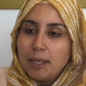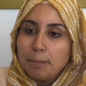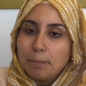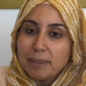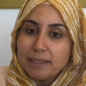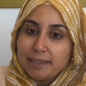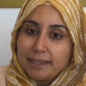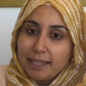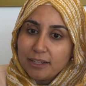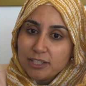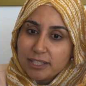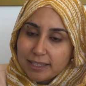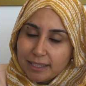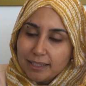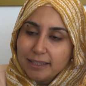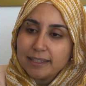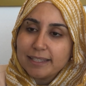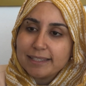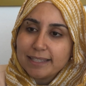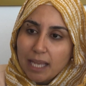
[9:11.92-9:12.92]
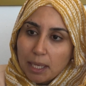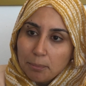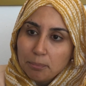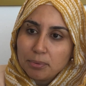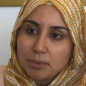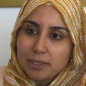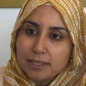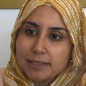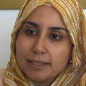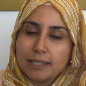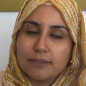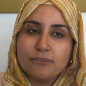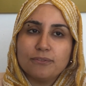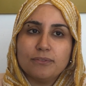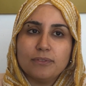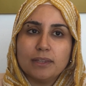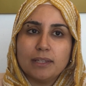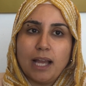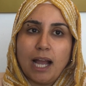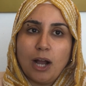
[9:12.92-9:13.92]
but they're still samples that
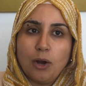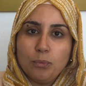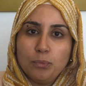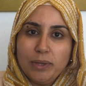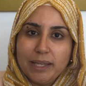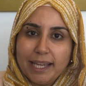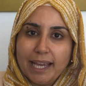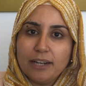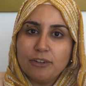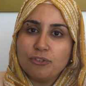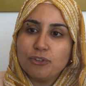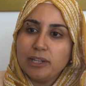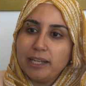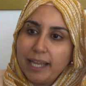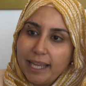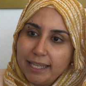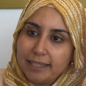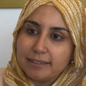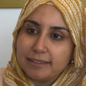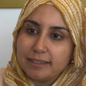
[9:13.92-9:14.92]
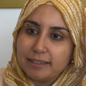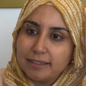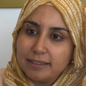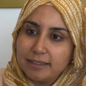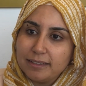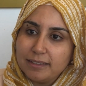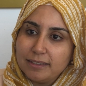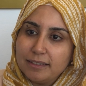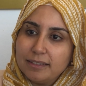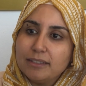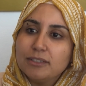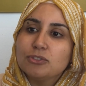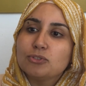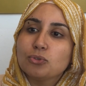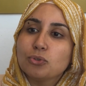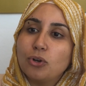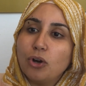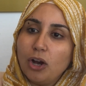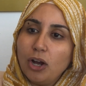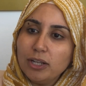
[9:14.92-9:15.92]
how we can relate
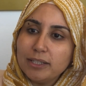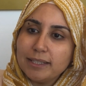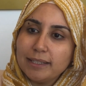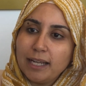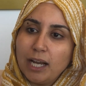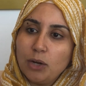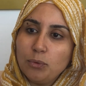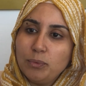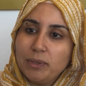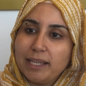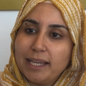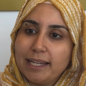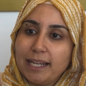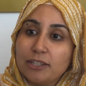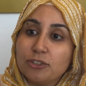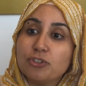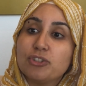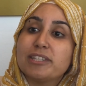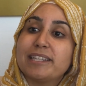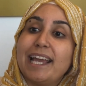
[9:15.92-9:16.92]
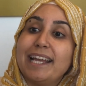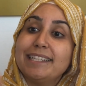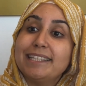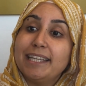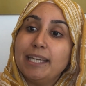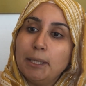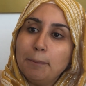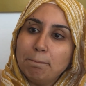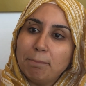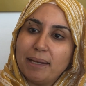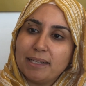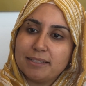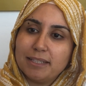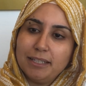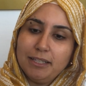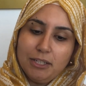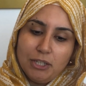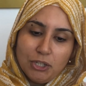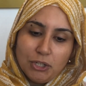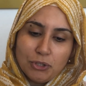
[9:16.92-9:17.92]
to God and how we can understand Him better
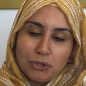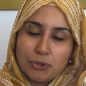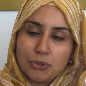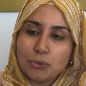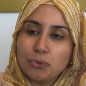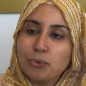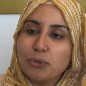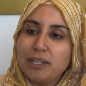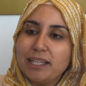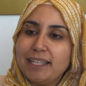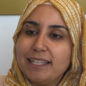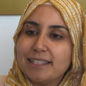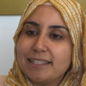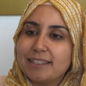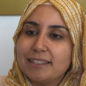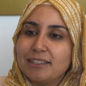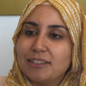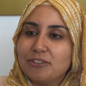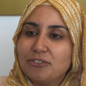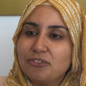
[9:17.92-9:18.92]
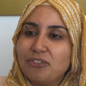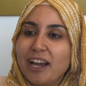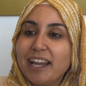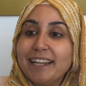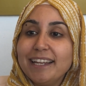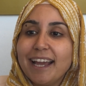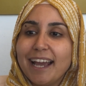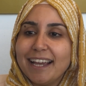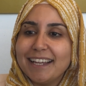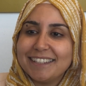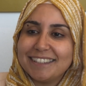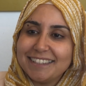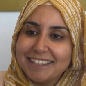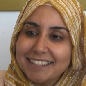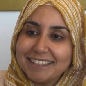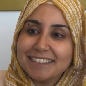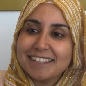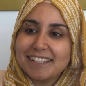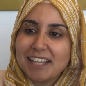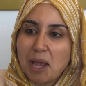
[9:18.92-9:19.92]
through these finite
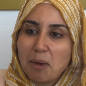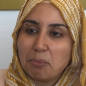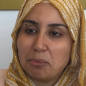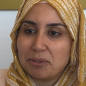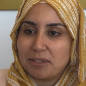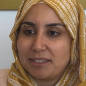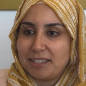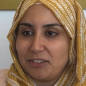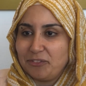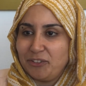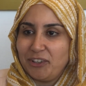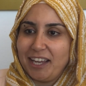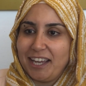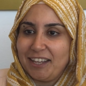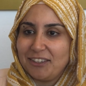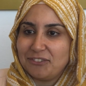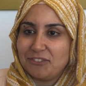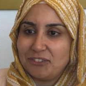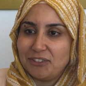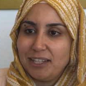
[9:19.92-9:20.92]
little samples that we have.